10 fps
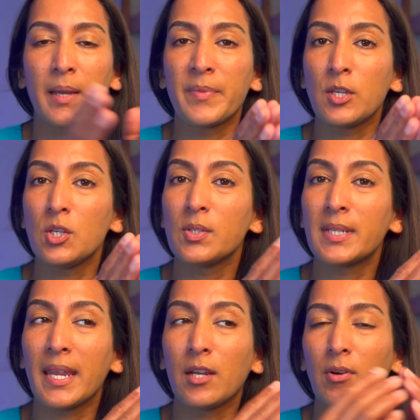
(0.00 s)
They used
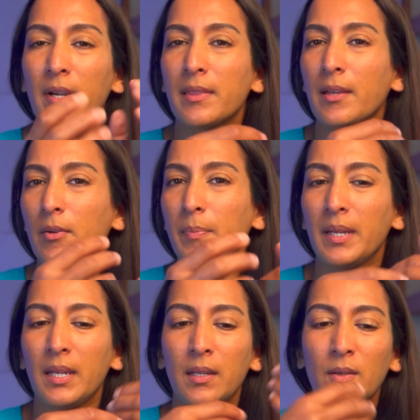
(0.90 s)
a
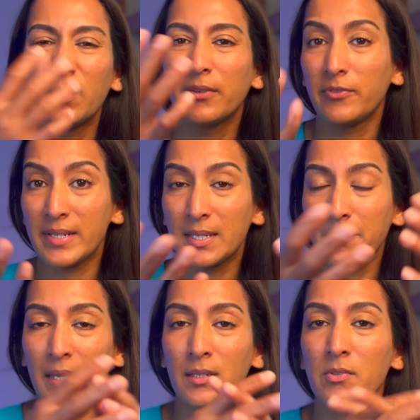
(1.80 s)
cryotherapy or a freezing
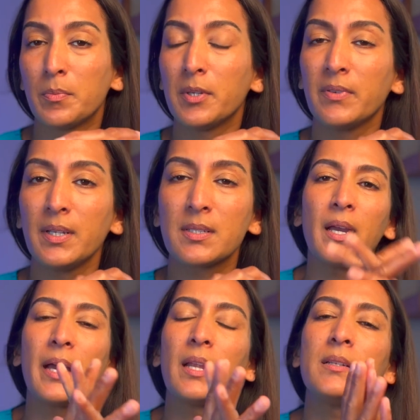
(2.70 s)
pen to remove it.
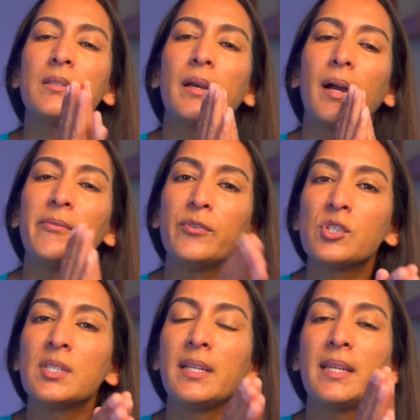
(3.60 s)
And
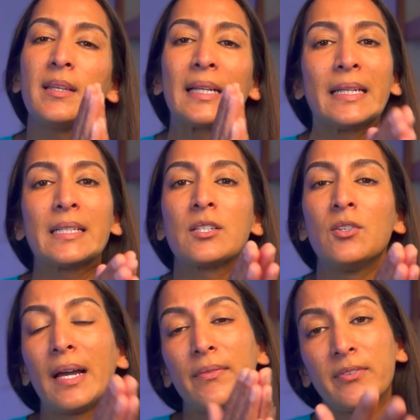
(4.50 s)
unfortunately, the clinic did
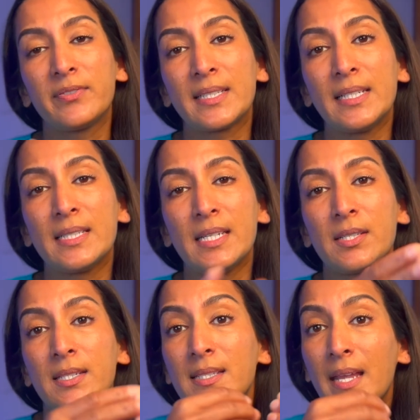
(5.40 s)
not have the facilities
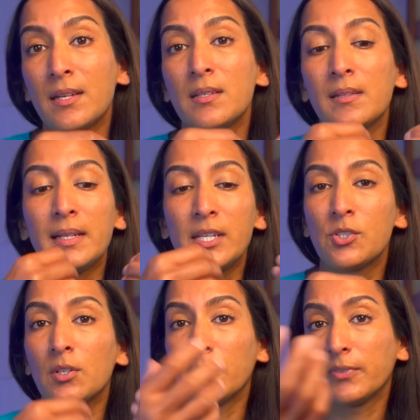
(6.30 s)
to send the
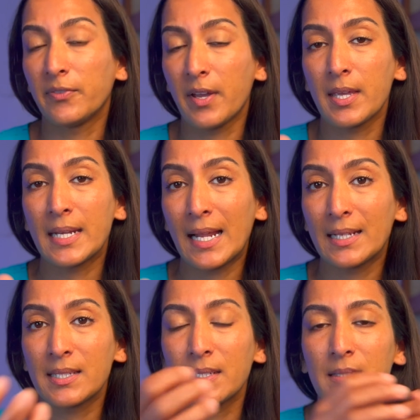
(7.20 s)
lesion off for further
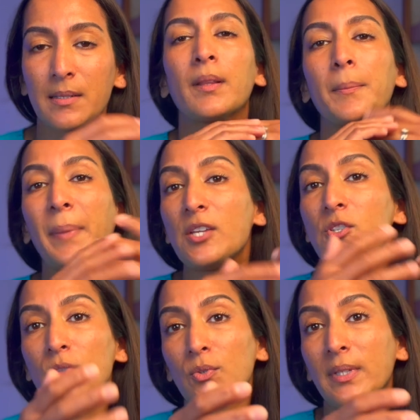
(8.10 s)
analysis. The
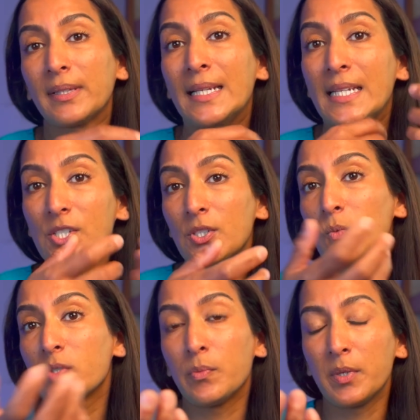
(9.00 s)
patient thought that the lesion
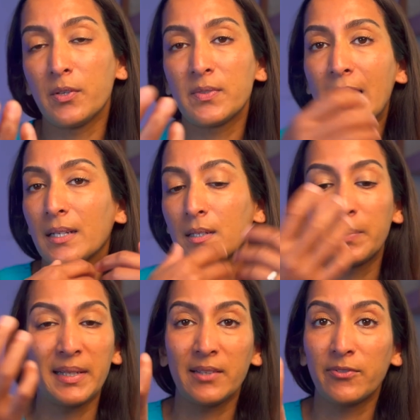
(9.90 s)
was removed and
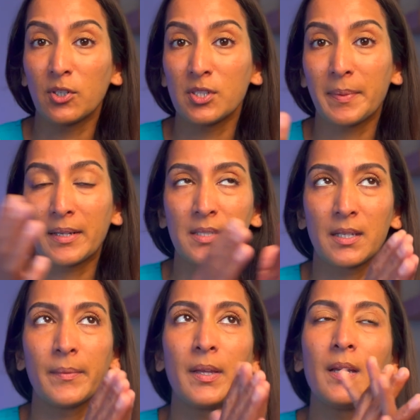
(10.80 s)
completely forgot about
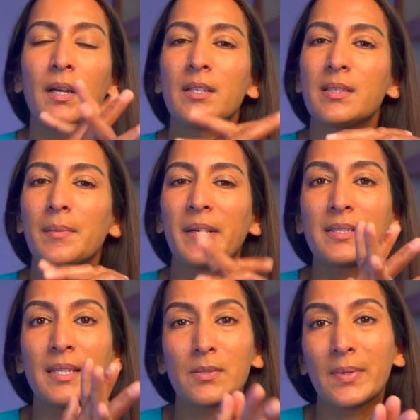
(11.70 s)
it until about
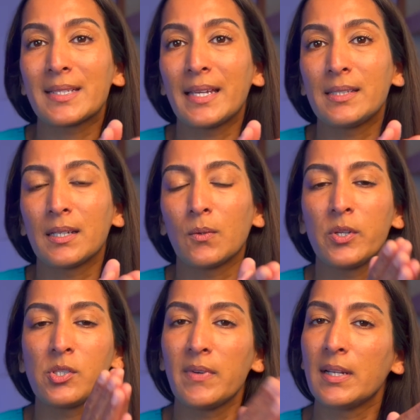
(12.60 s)
6 weeks later,
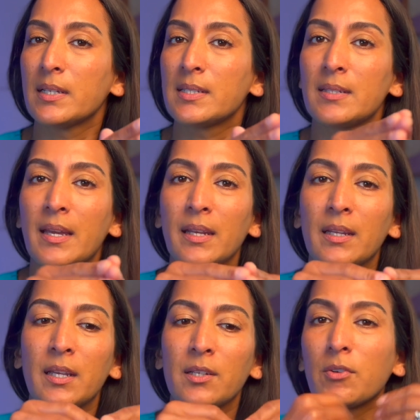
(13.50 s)
when she realized that
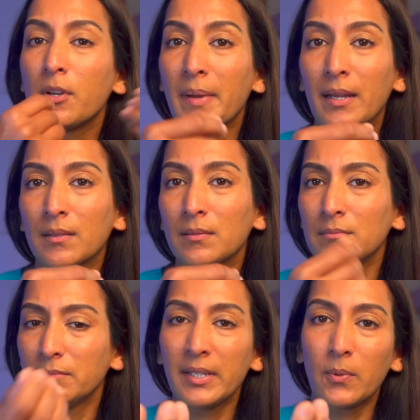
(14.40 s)
it had grown back
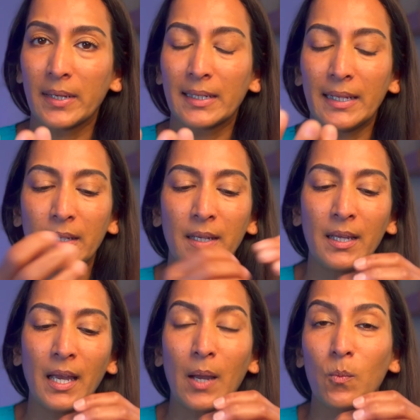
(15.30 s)
really quickly
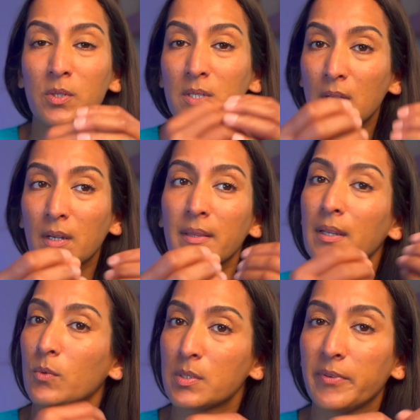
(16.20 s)
and was darker than
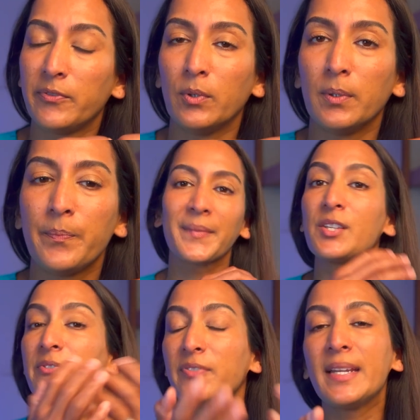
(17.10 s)
it was before.
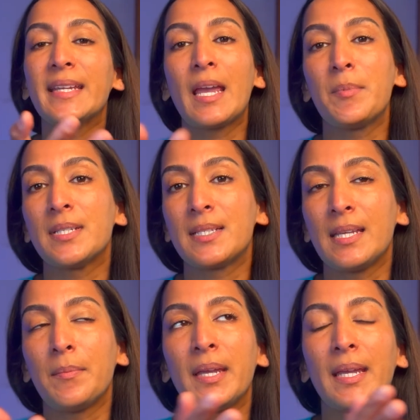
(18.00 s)
She finally came in to
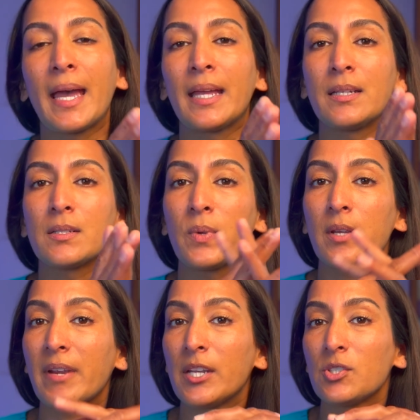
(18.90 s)
see me, and we
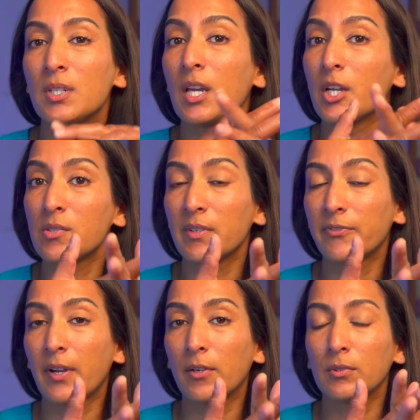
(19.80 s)
arranged an urgent
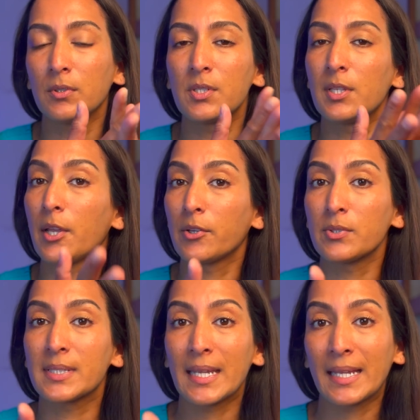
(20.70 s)
referral to the local
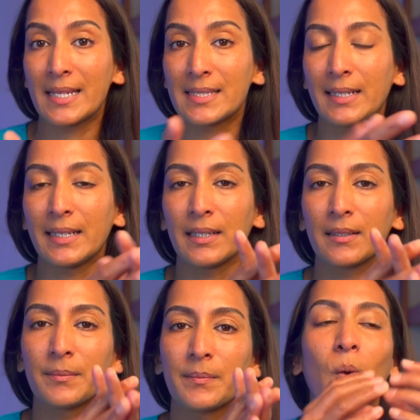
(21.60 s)
skin cancer
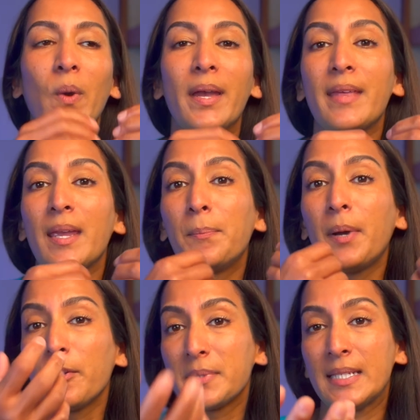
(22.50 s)
clinic, where they
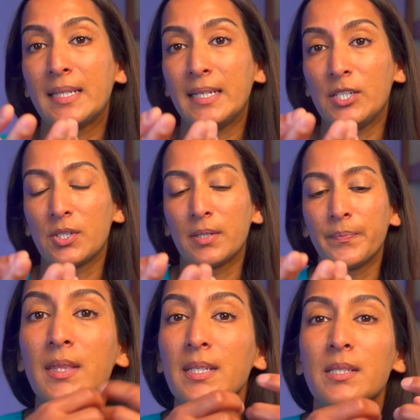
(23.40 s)
biopsied the lesion.
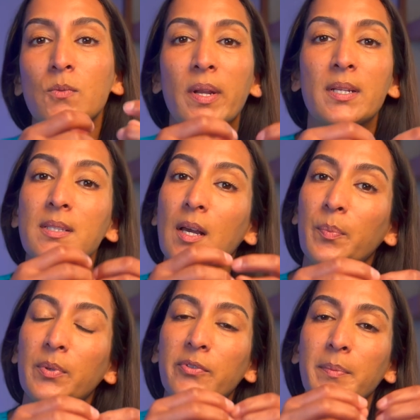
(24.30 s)
This is when a
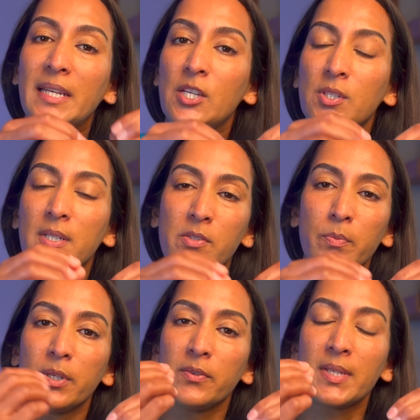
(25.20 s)
sample from the lesion is
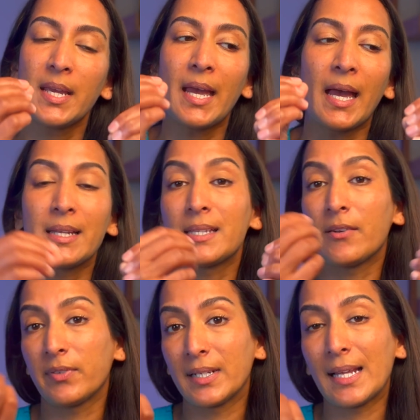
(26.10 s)
removed and
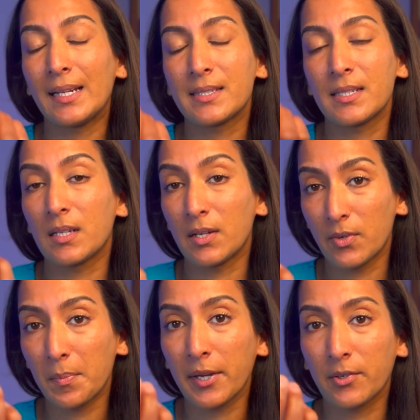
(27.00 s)
sent for analysis under
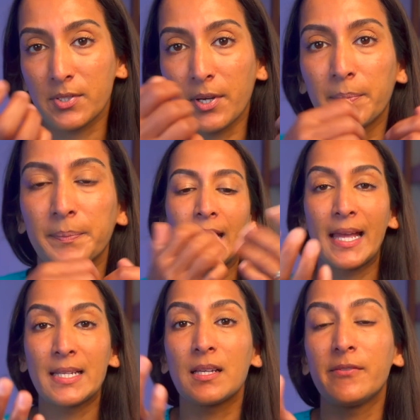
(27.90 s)
a microscope.
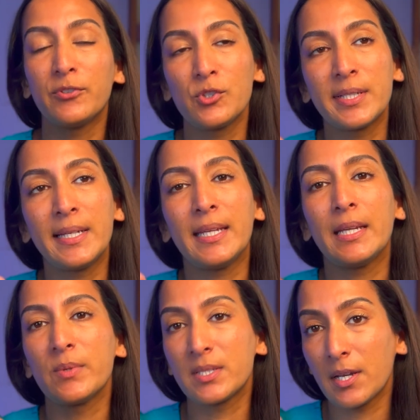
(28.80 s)
And unfortunately,
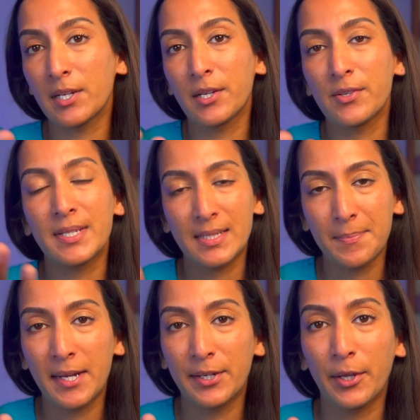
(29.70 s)
it was diagnosed as
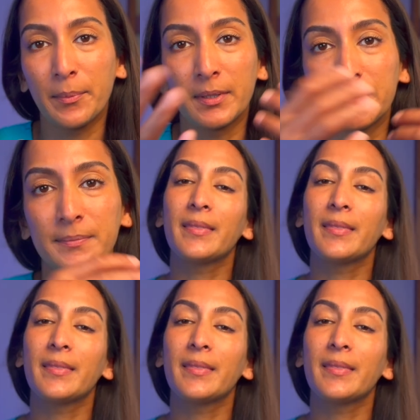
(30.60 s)
melanoma.